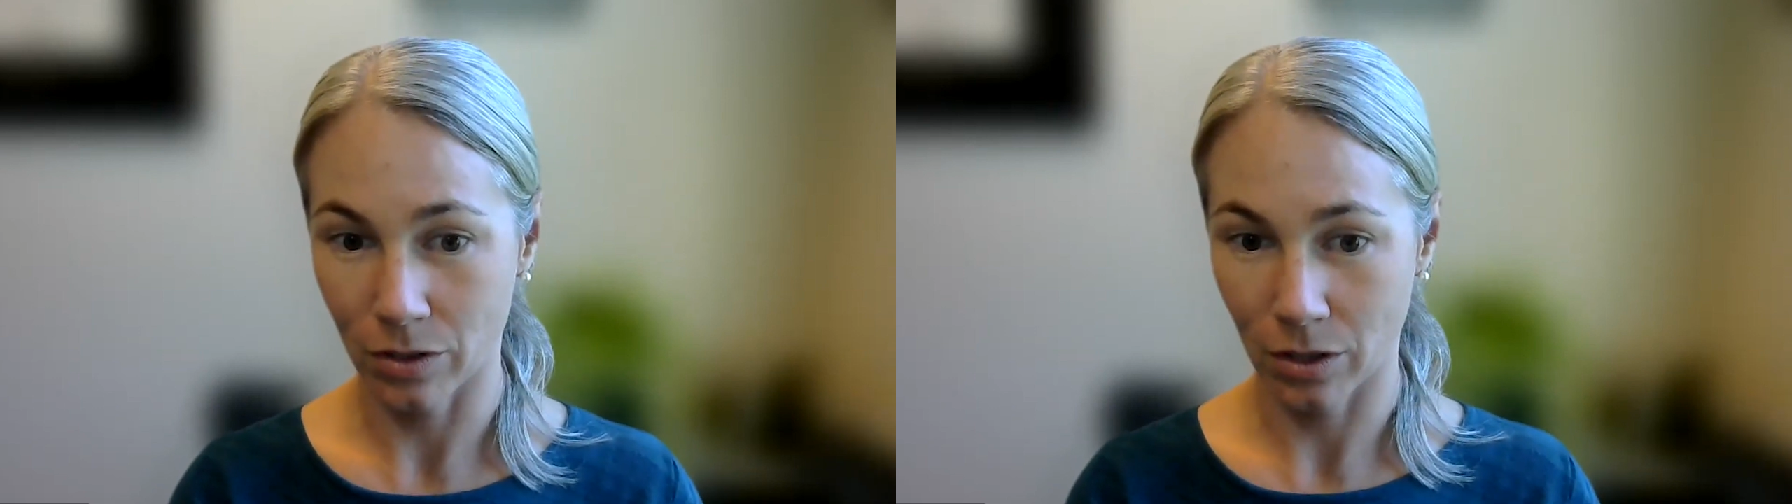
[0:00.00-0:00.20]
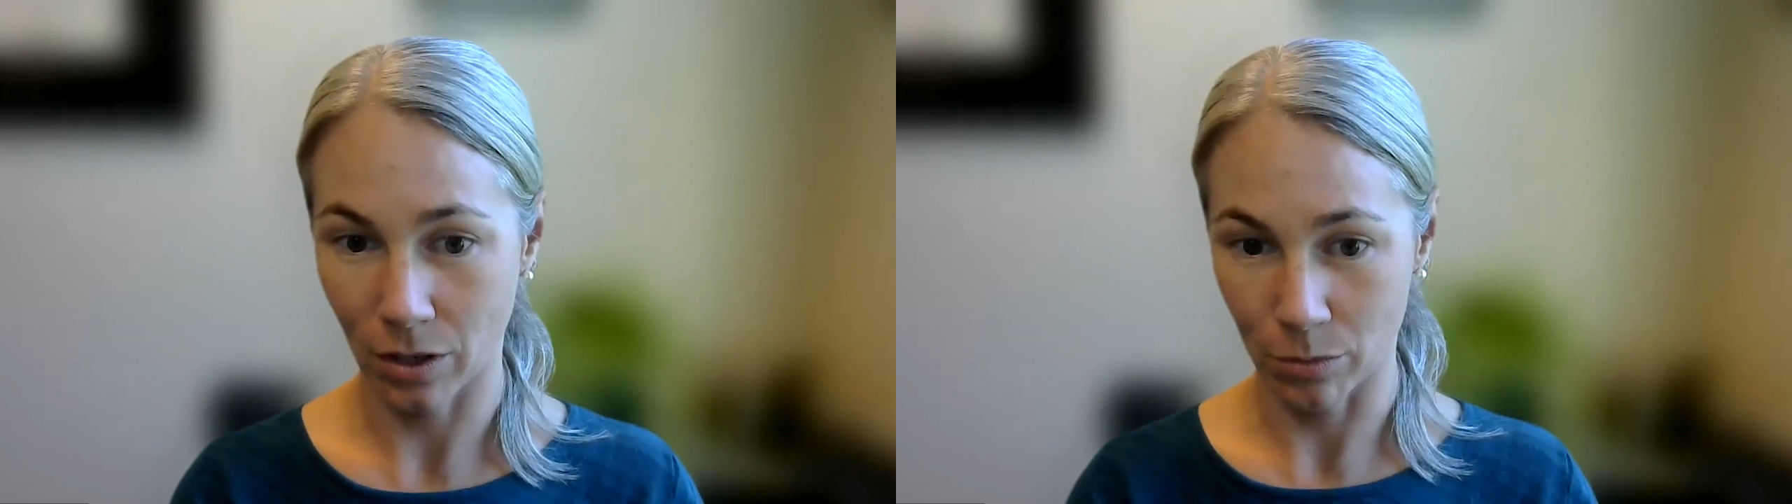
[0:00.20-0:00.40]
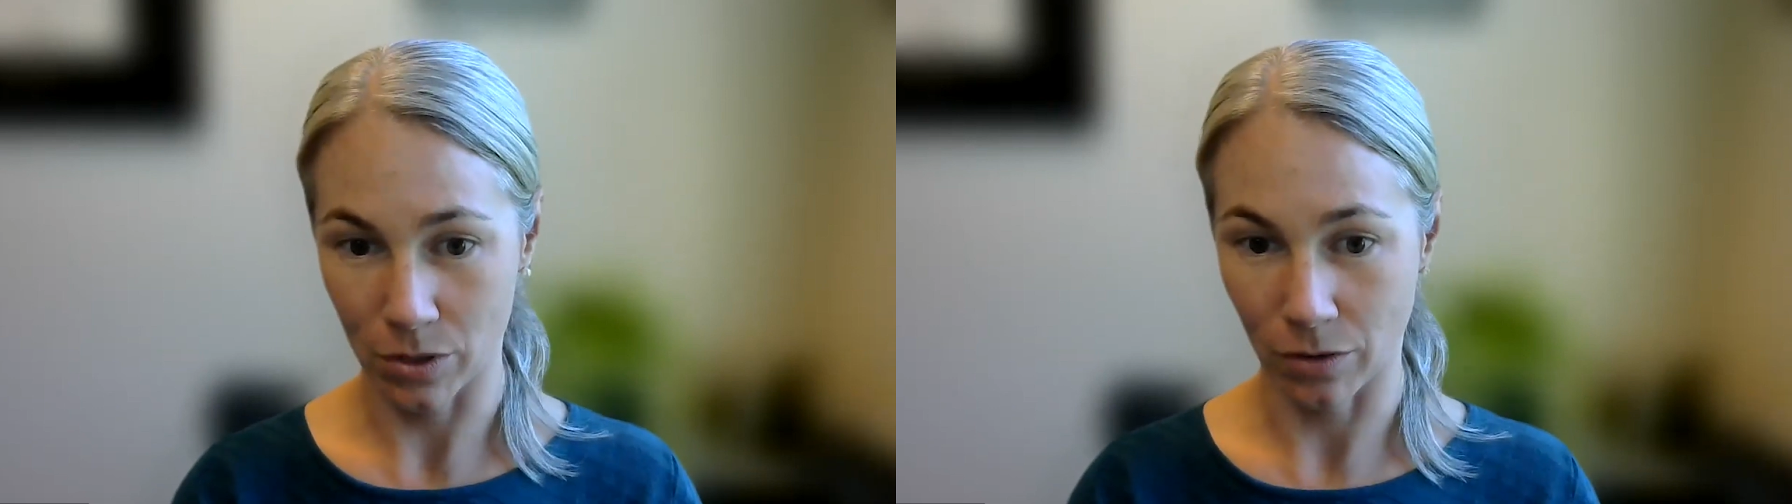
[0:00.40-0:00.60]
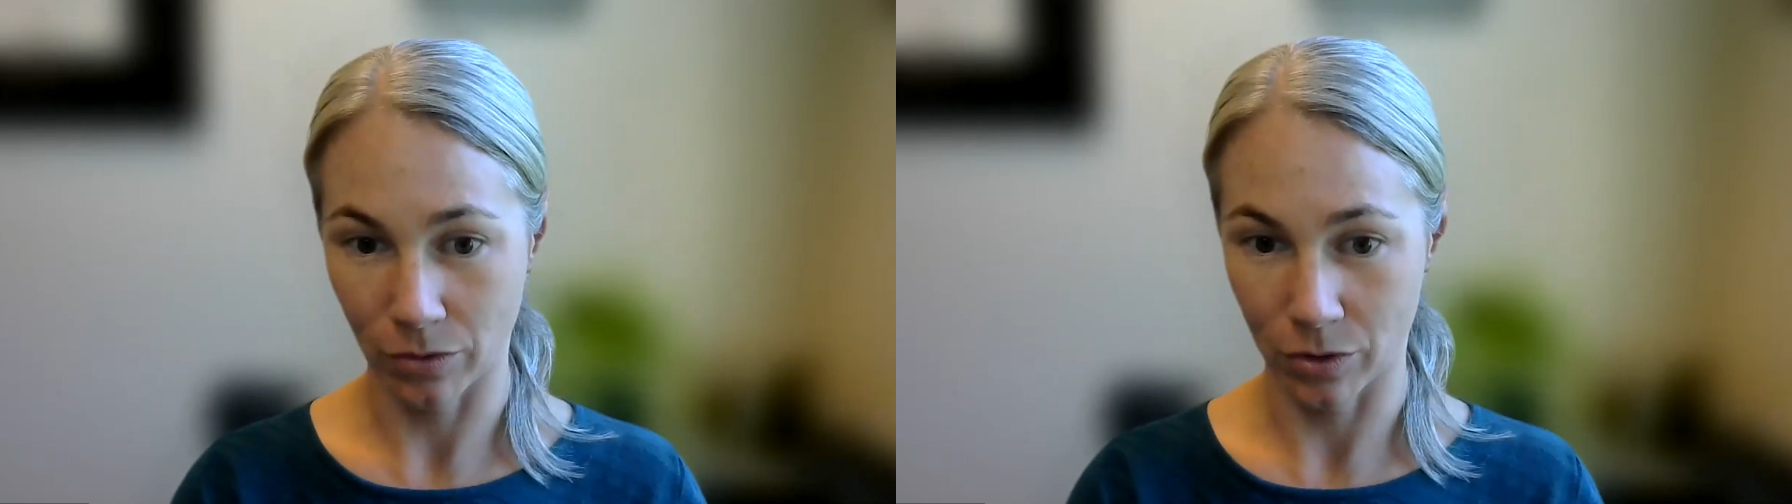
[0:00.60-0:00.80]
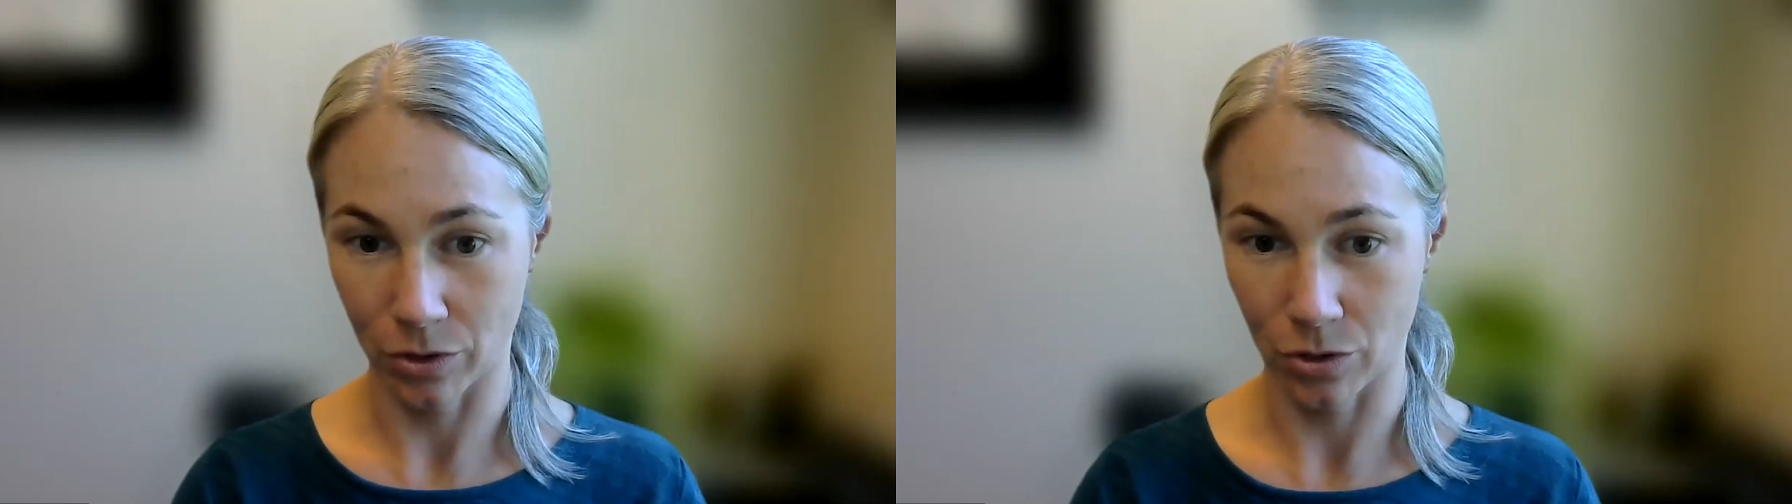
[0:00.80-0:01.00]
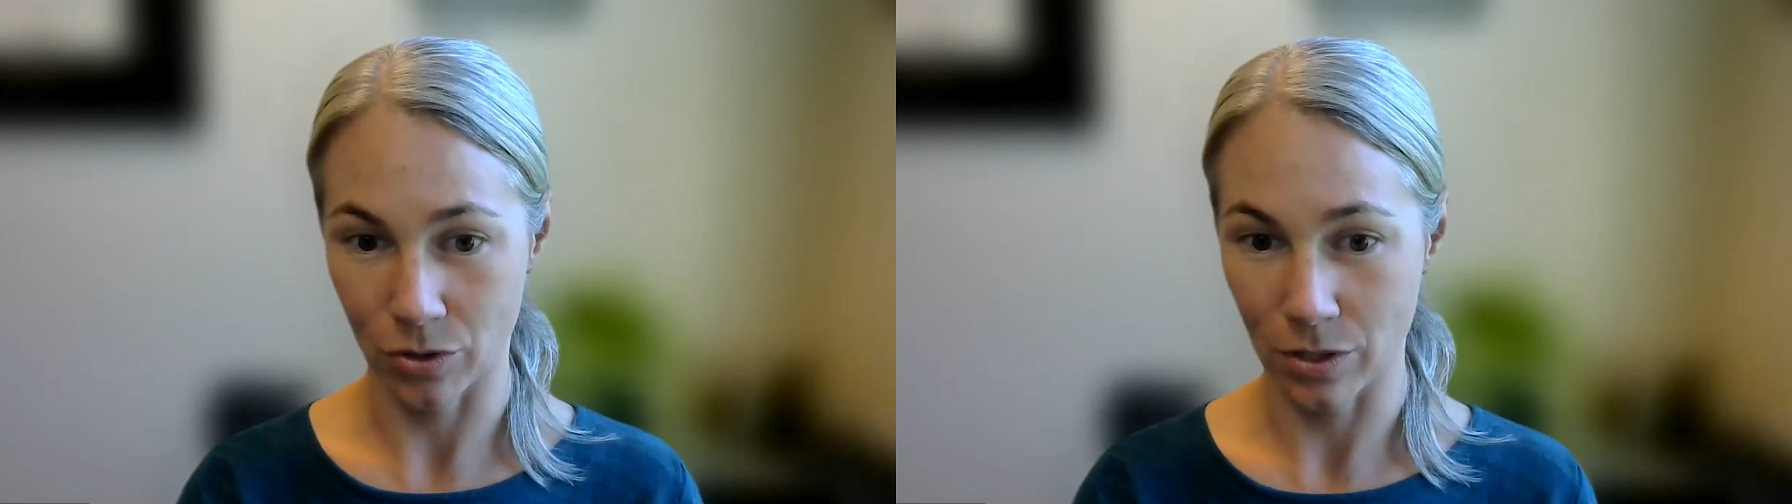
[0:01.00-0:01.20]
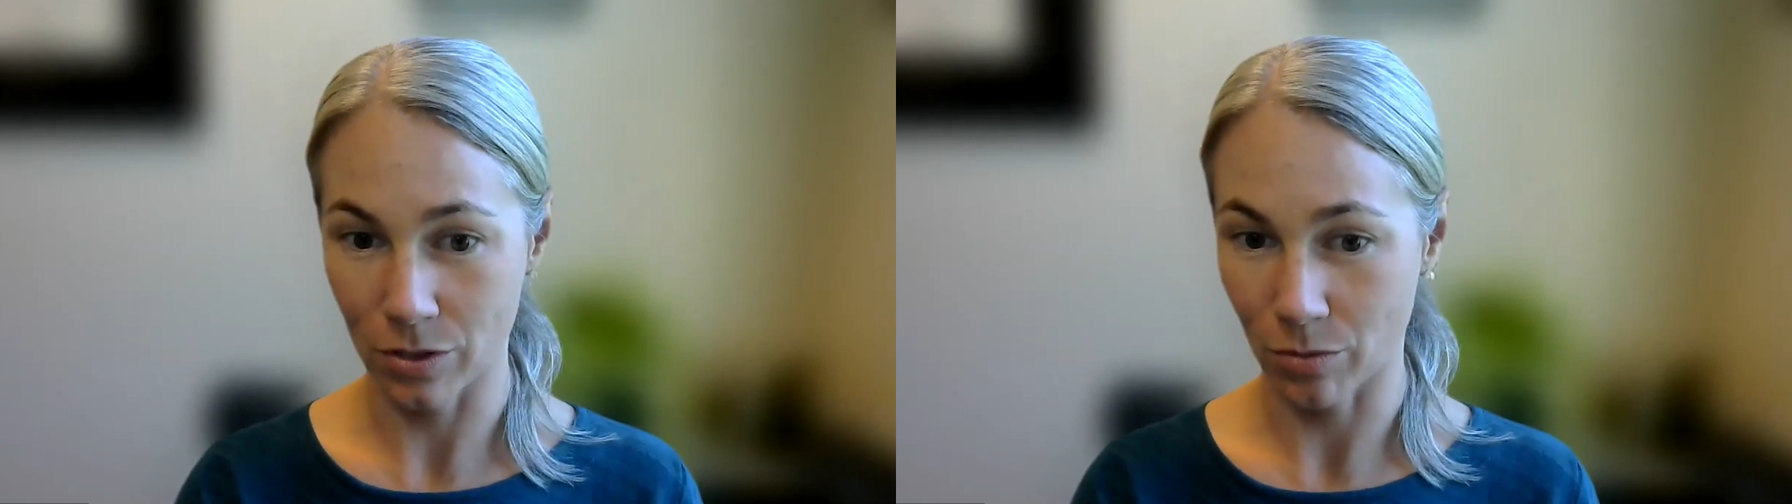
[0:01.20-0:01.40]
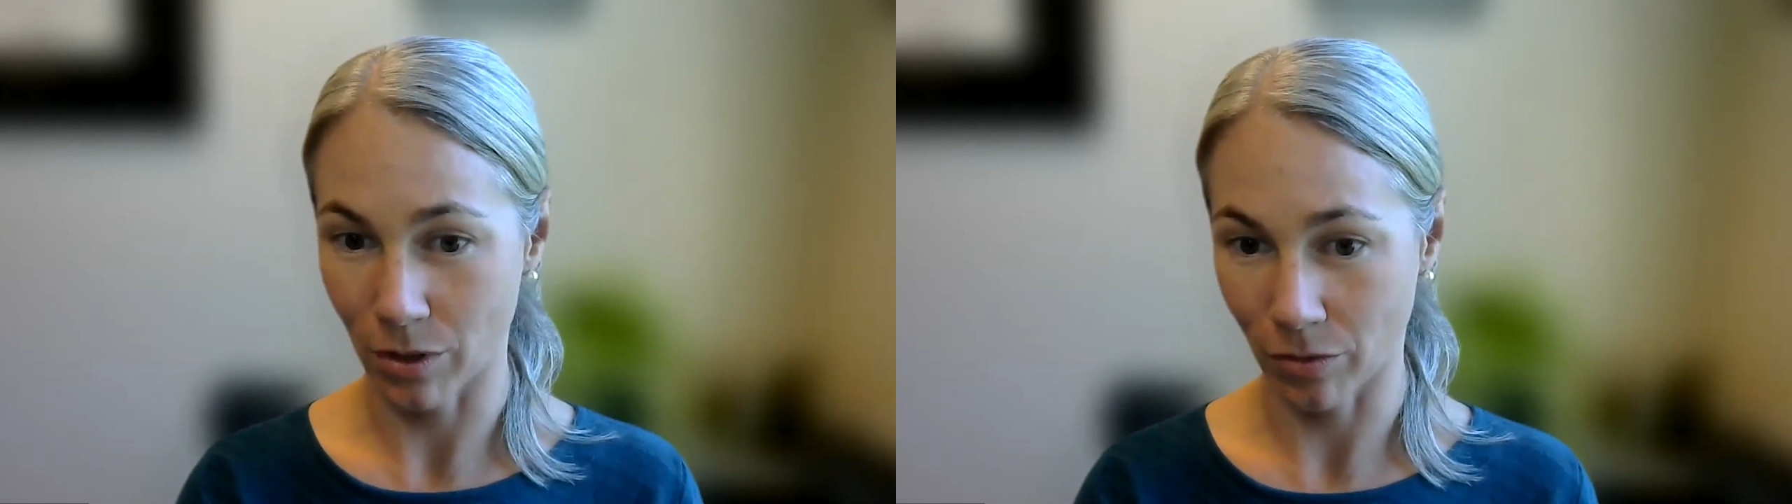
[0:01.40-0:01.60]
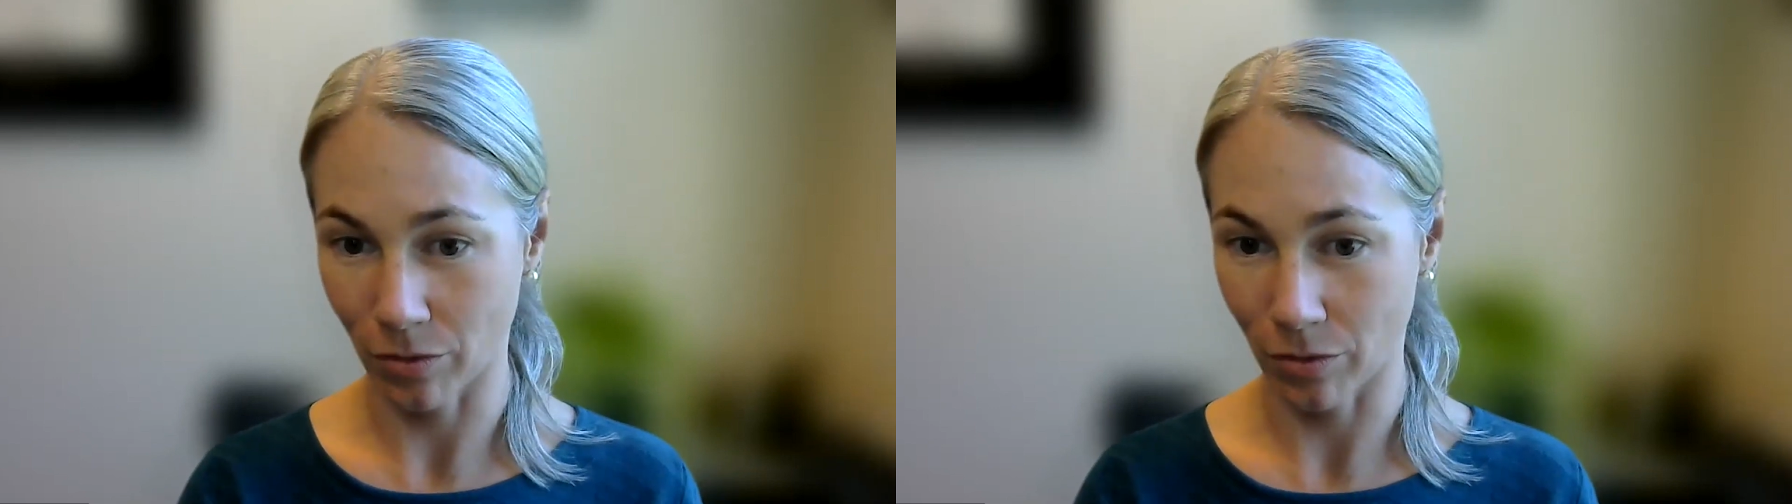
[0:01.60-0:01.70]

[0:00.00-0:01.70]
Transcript: comes off of the streets when it